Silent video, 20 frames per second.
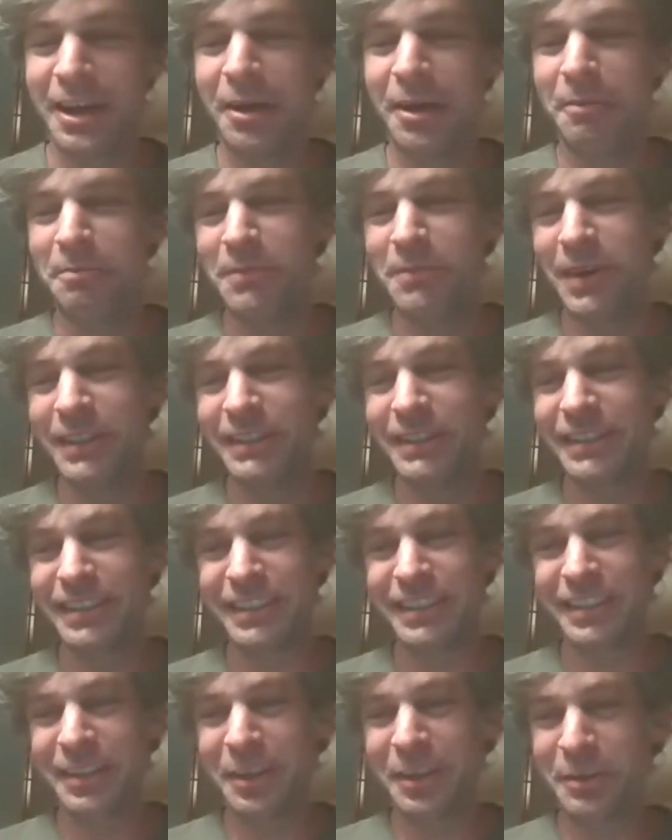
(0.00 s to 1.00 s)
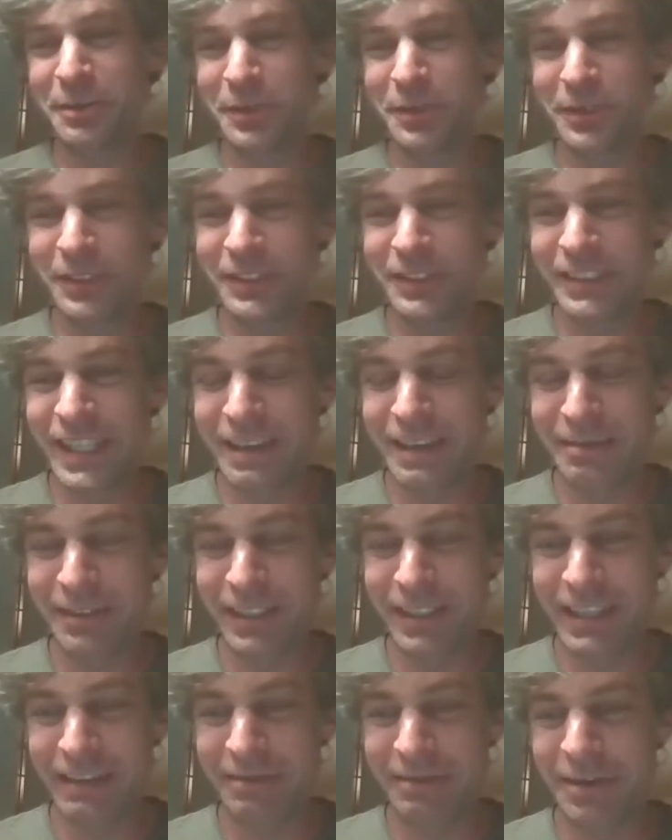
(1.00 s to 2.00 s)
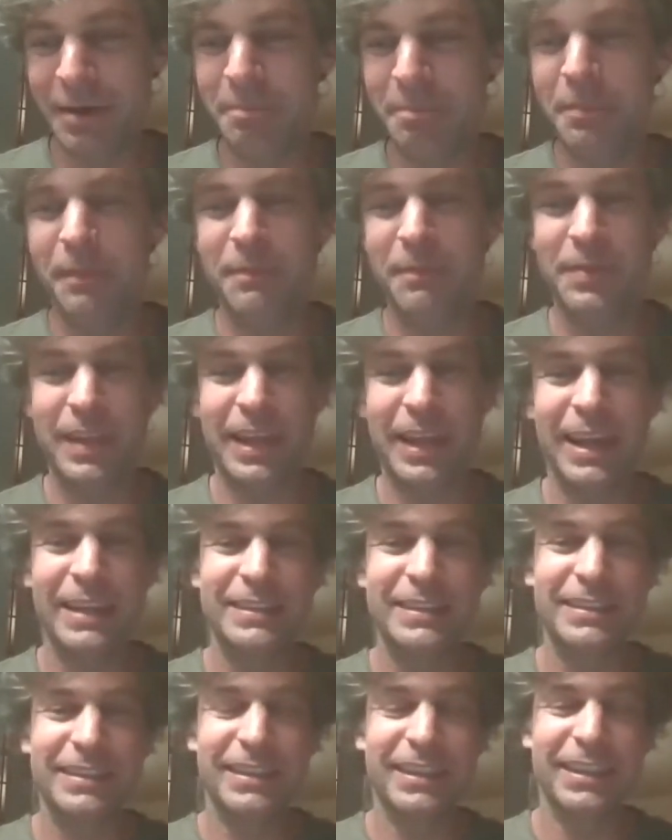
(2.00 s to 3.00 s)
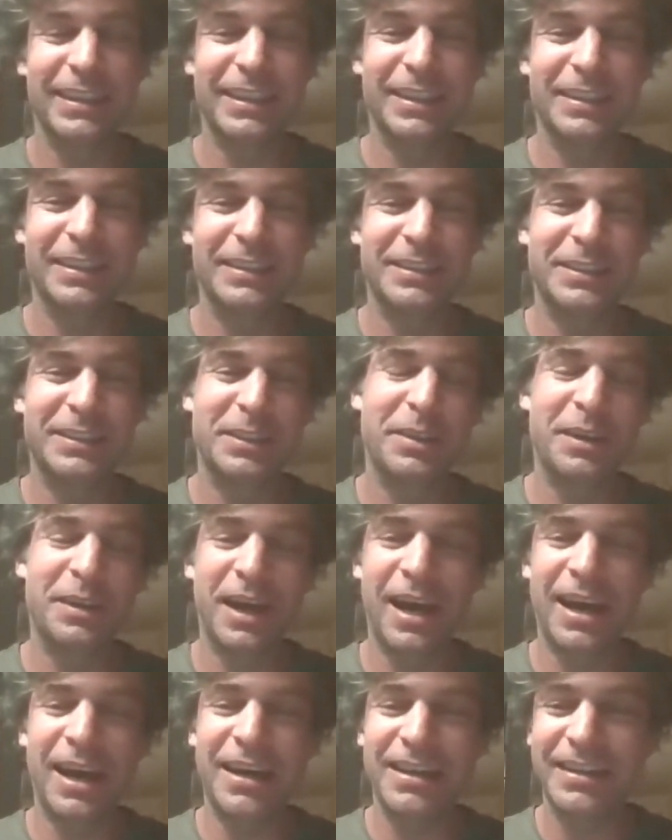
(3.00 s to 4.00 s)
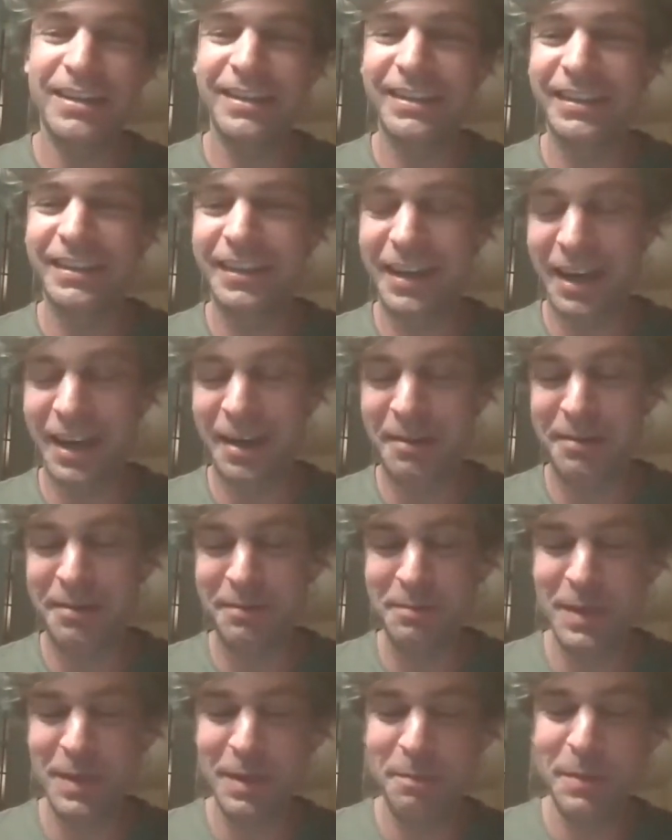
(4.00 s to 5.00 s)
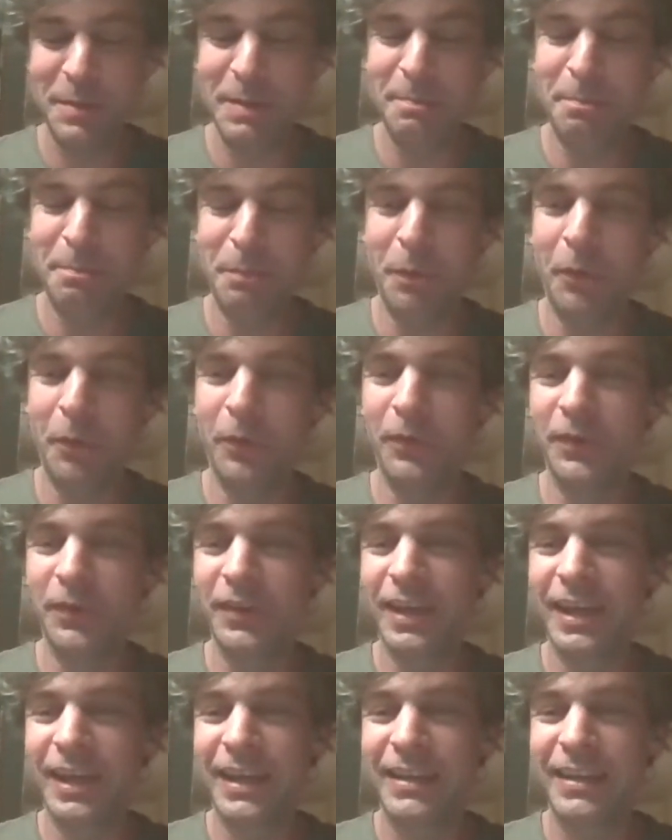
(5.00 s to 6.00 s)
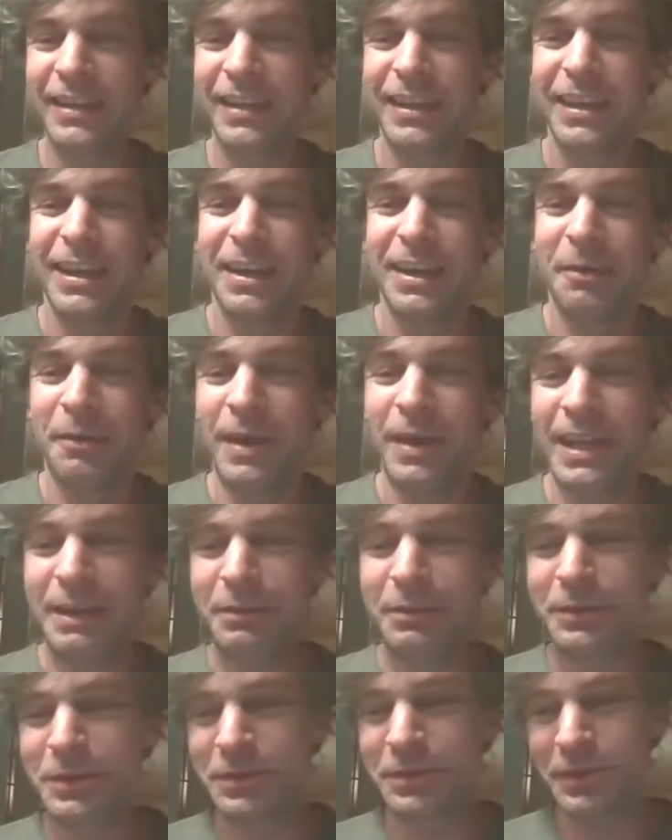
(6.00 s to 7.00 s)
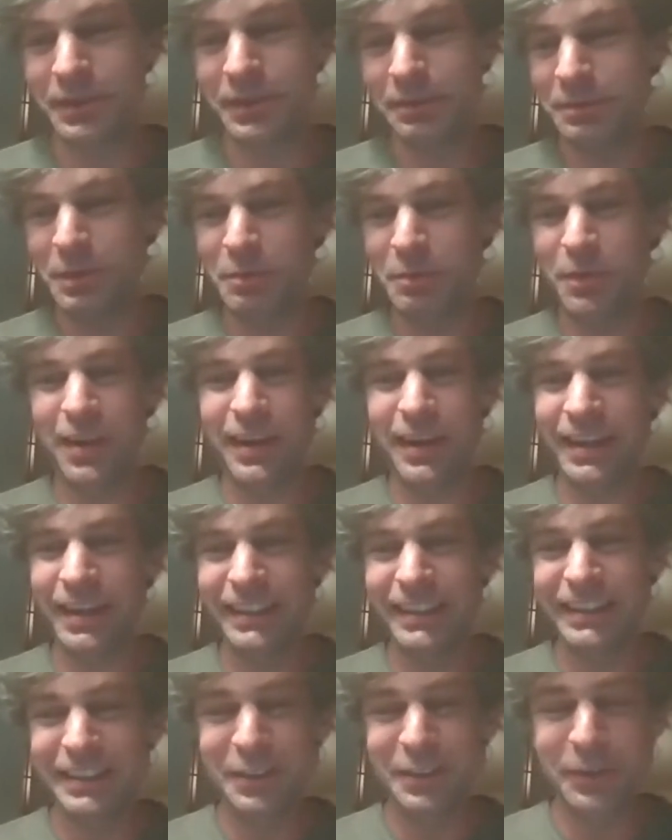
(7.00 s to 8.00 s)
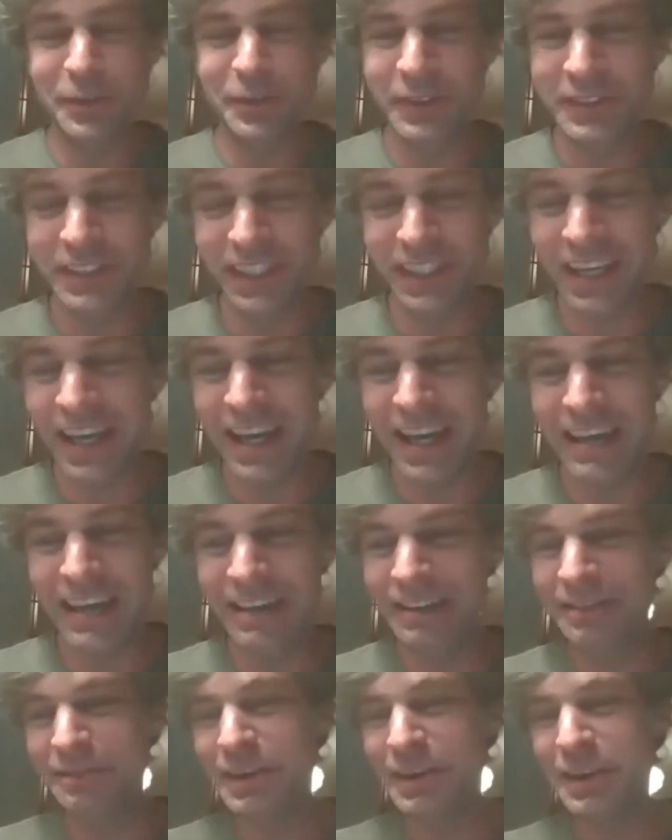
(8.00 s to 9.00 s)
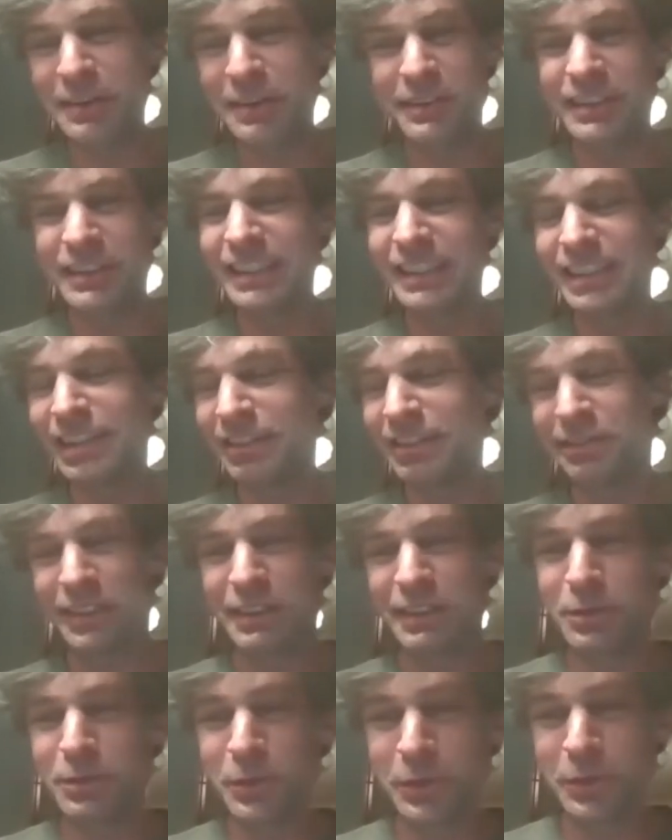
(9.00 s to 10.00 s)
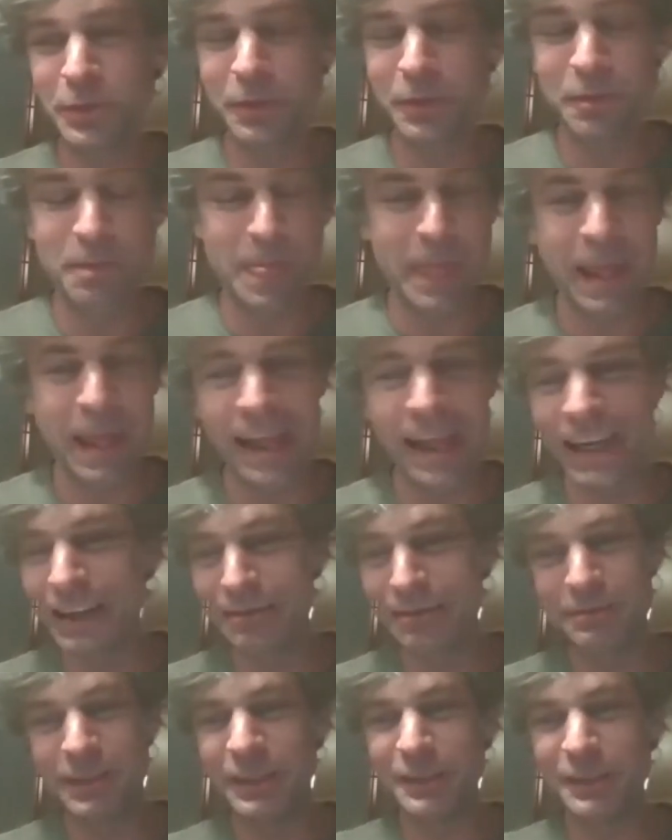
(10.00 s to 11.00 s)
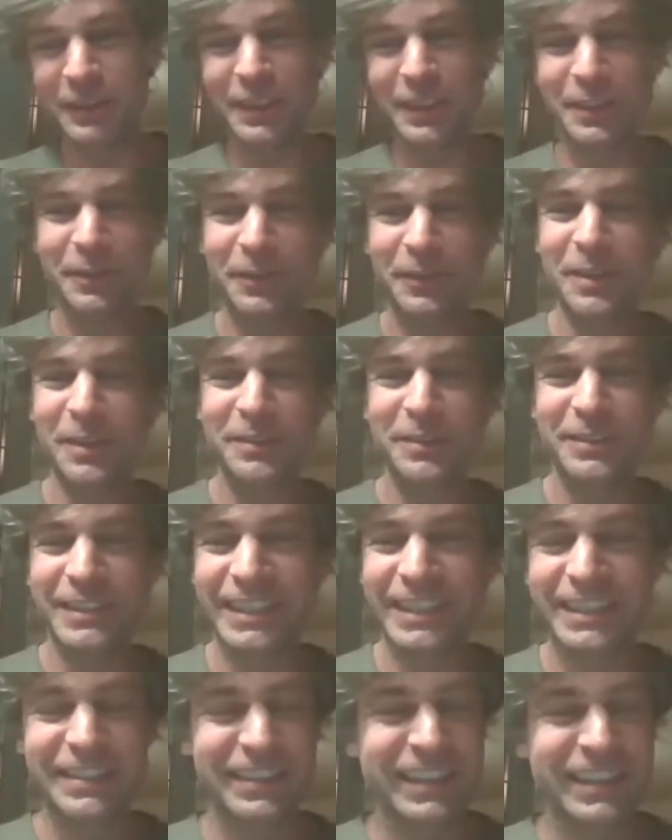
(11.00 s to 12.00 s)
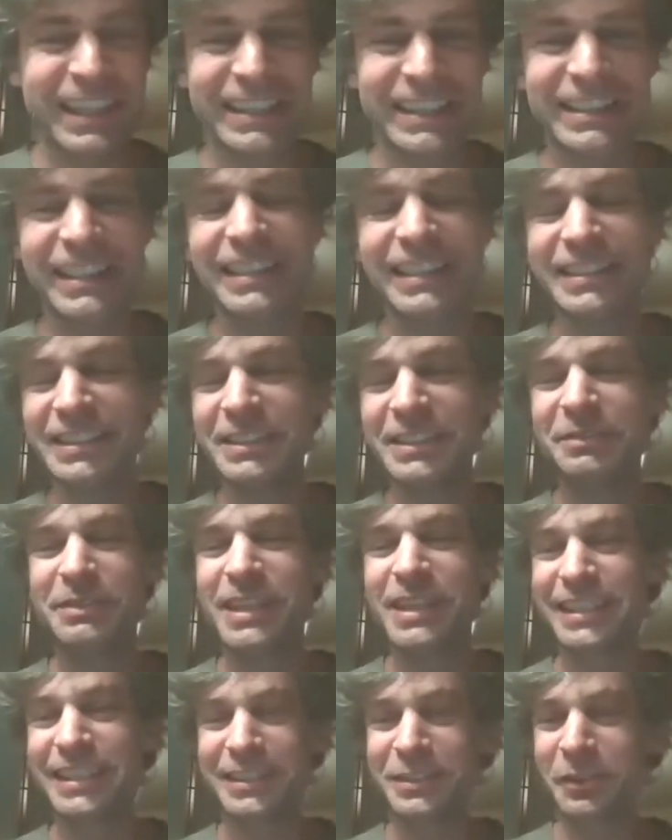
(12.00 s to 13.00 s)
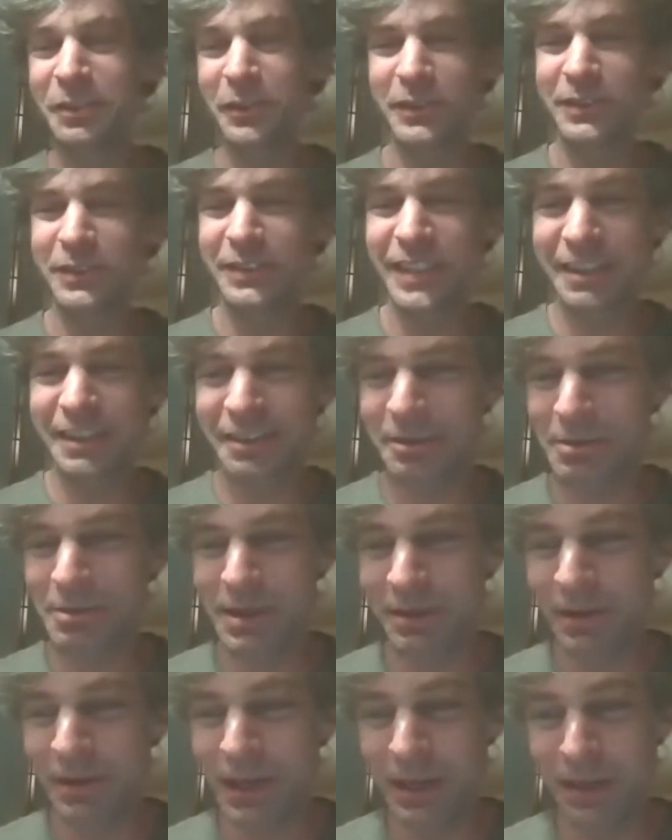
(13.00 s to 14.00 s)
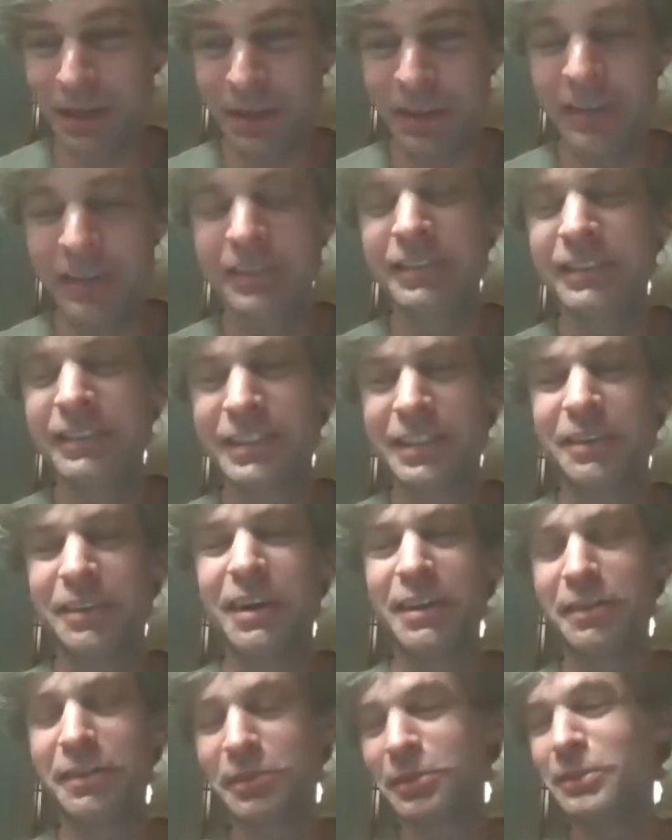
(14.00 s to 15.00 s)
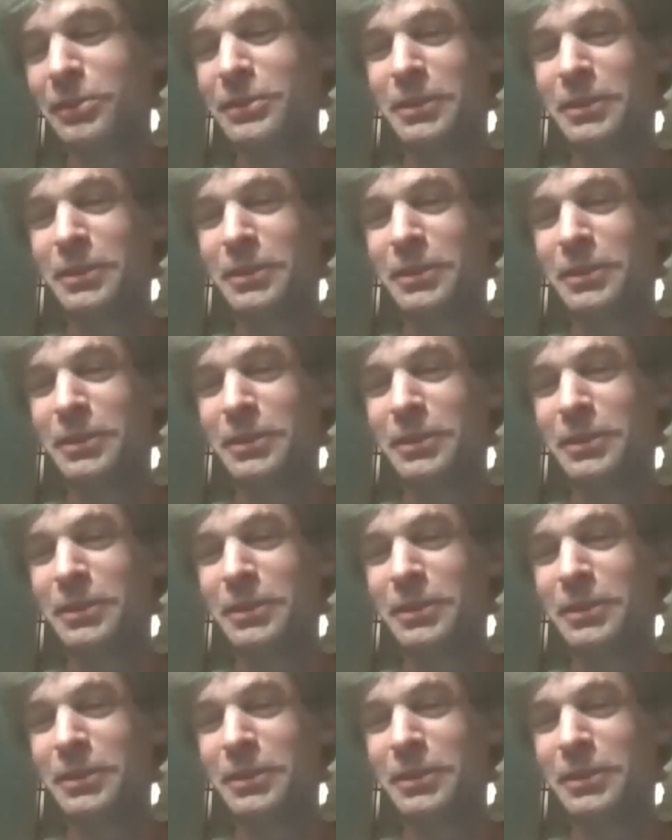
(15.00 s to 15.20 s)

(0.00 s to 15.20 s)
But of course, never give up. And so I've been a bit bold. And when I was preparing this course, I found this lovely rule. And I've been looking all over the internet, and it seems that it's not terribly well known. So I thought,